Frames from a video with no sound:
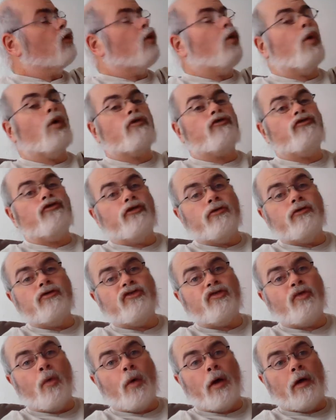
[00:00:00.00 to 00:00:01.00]
or true
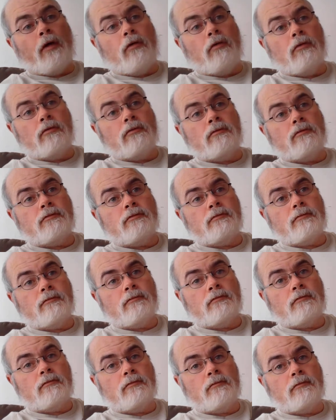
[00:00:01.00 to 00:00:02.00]
soil.
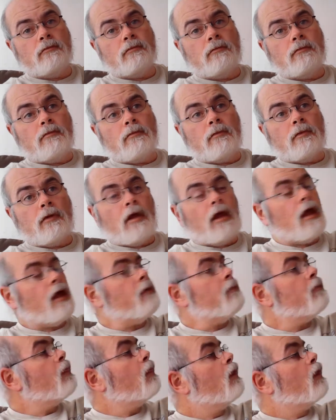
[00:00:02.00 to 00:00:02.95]
Okay,